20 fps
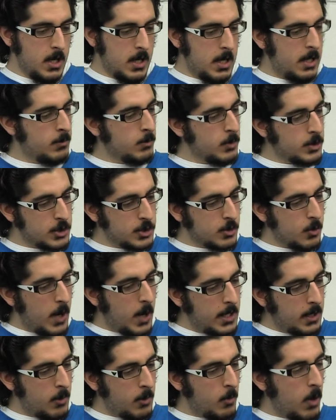and which is
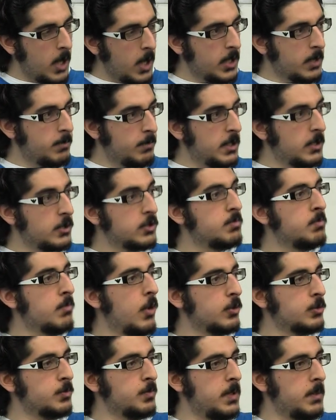quite ironic because
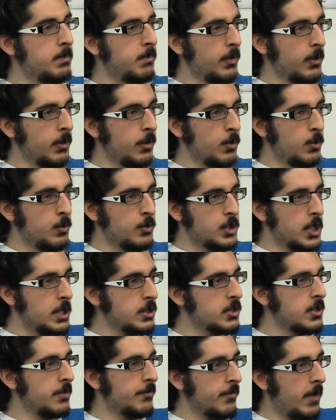most people who
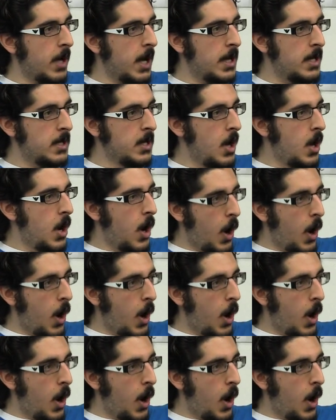justify